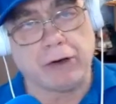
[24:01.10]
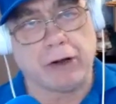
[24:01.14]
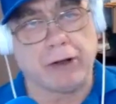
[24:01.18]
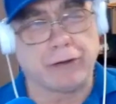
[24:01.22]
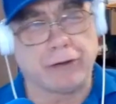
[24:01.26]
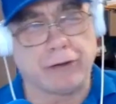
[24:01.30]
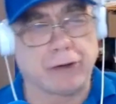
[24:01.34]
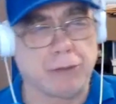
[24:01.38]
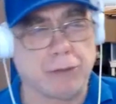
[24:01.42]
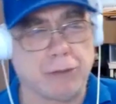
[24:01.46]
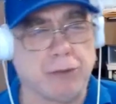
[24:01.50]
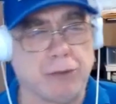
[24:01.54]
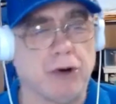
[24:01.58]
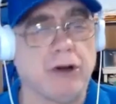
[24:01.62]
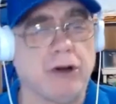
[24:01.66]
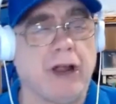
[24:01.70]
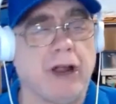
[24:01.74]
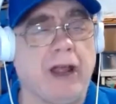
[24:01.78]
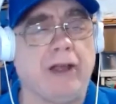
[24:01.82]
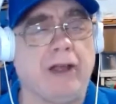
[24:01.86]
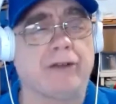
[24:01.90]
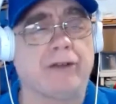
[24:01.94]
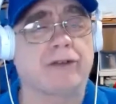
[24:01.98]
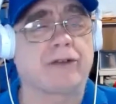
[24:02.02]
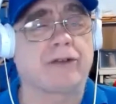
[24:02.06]
to get support
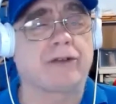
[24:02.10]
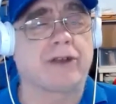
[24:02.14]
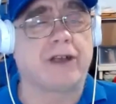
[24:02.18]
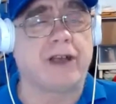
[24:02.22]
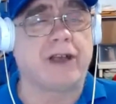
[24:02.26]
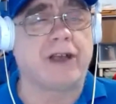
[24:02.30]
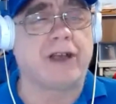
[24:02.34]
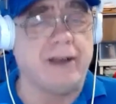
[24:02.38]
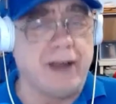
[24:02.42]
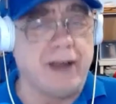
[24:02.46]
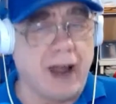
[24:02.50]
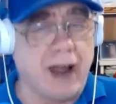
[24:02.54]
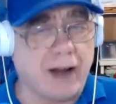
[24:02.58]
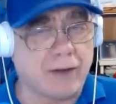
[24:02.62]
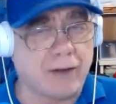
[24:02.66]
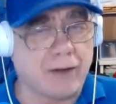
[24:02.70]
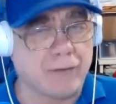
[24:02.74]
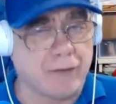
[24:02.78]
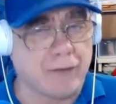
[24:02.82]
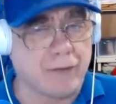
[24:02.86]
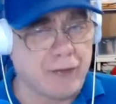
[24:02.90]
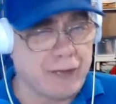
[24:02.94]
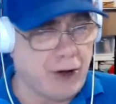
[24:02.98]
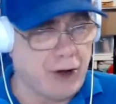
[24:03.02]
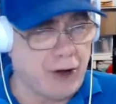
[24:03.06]
is connect
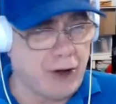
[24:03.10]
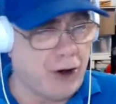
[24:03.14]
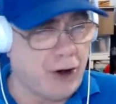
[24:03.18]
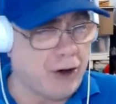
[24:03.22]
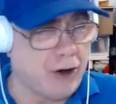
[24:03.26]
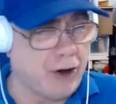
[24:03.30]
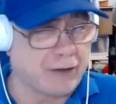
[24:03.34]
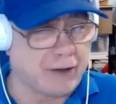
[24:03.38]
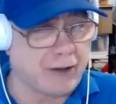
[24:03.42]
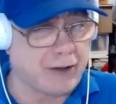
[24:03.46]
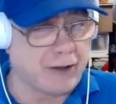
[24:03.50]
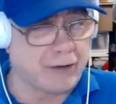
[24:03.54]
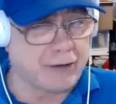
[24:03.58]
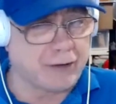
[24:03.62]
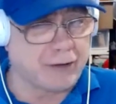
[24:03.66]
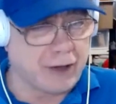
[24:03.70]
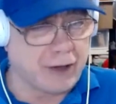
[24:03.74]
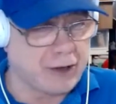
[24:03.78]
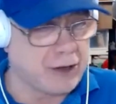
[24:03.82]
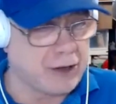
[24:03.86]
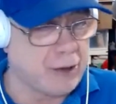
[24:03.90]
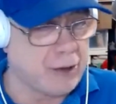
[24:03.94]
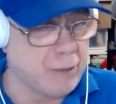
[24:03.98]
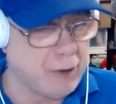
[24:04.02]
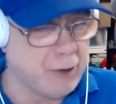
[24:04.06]
with the
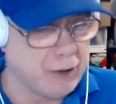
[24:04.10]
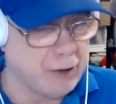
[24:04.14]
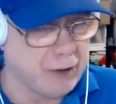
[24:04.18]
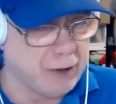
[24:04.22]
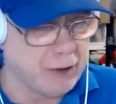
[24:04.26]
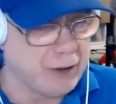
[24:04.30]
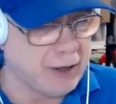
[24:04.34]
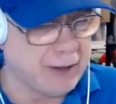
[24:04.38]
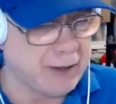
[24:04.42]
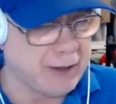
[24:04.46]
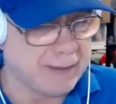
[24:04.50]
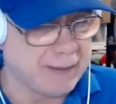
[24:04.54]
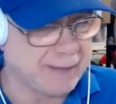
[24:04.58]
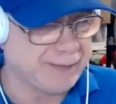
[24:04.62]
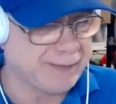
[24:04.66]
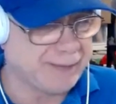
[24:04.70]
autistic community.